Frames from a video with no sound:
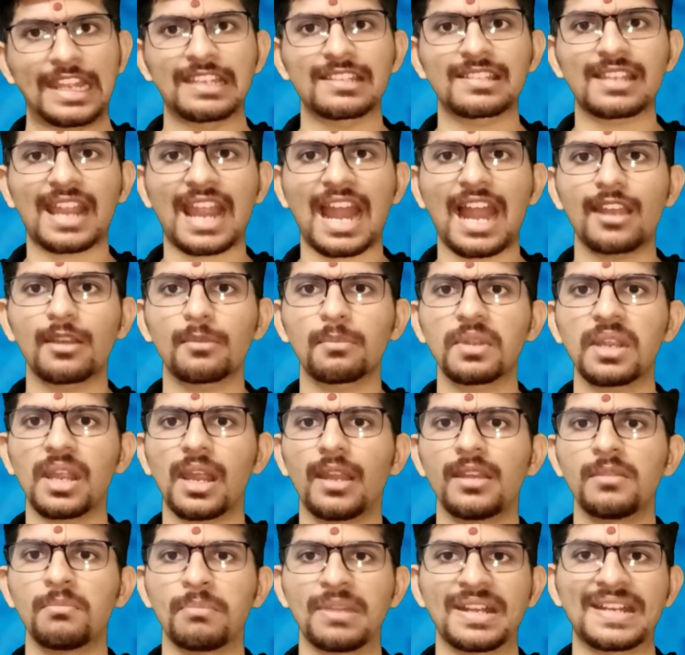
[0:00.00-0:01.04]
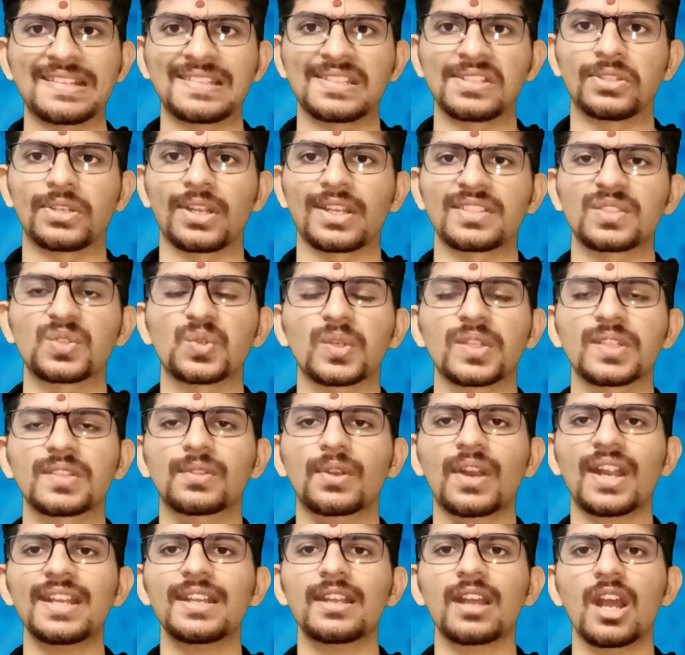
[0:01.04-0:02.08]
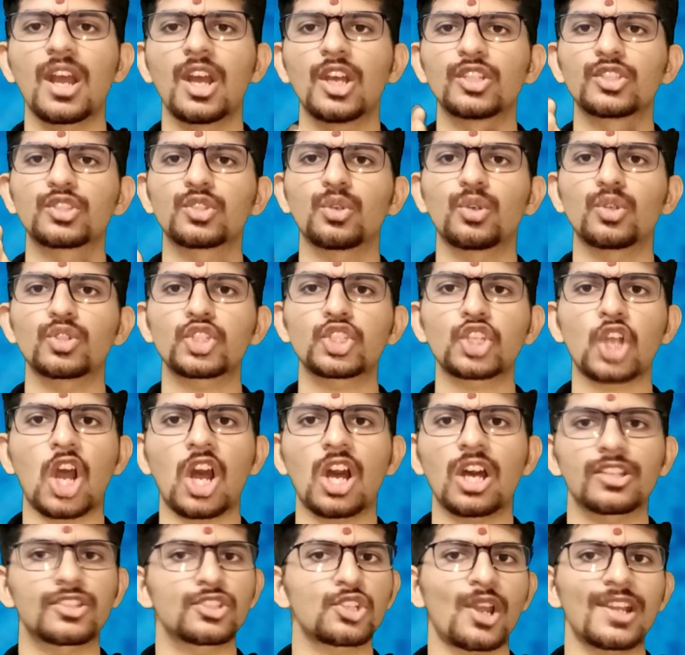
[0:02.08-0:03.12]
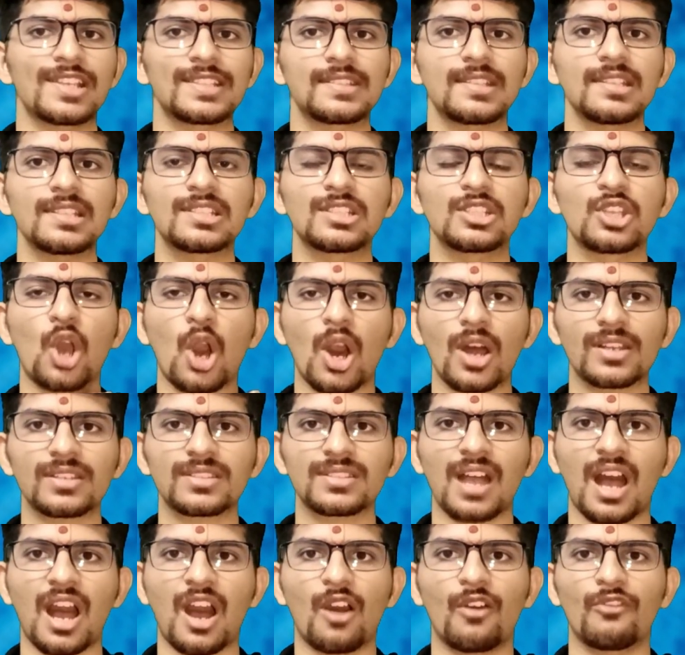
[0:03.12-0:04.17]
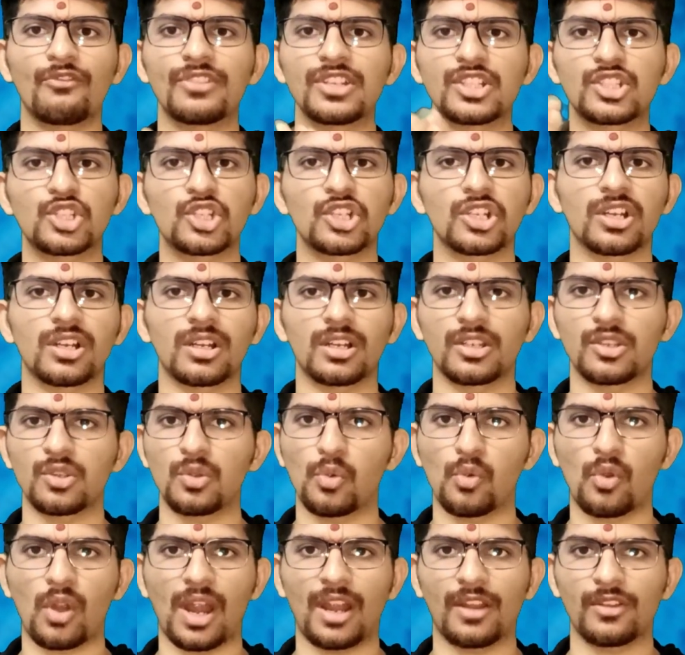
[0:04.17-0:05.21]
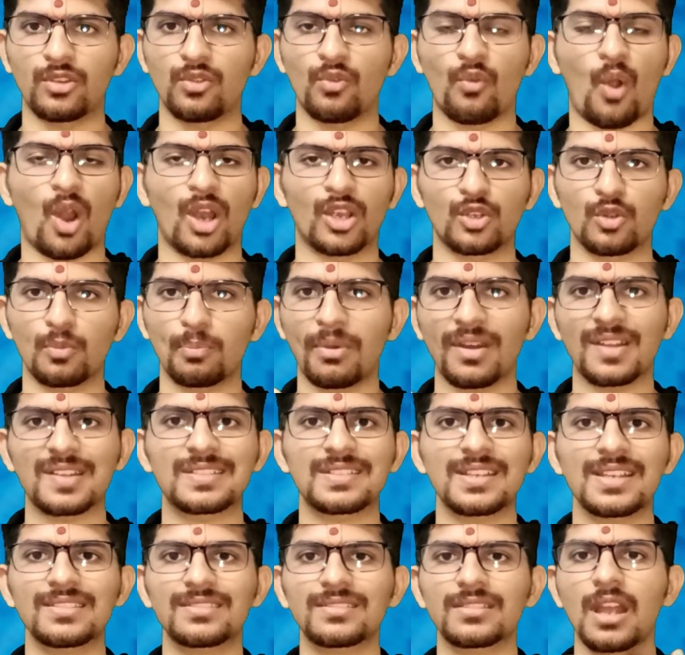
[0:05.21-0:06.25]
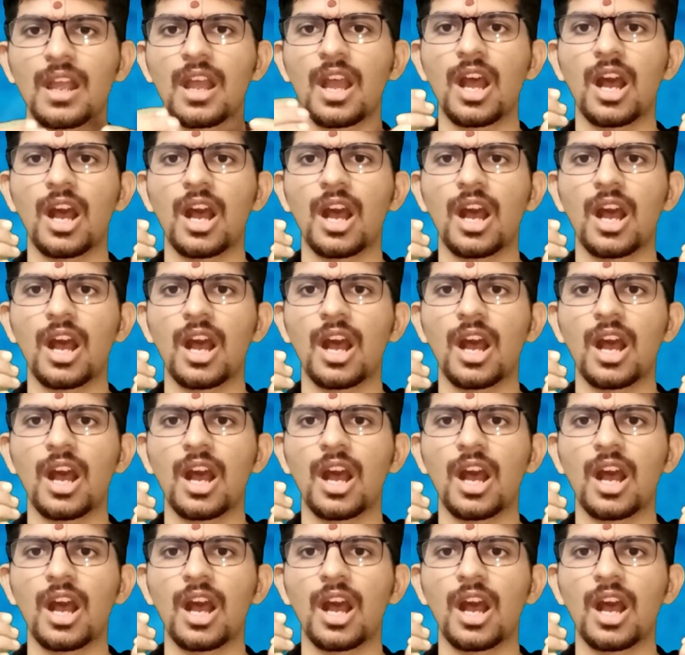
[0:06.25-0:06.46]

ace academy and made easy test series right so cho- choice is yours how which uh, you you want to purchase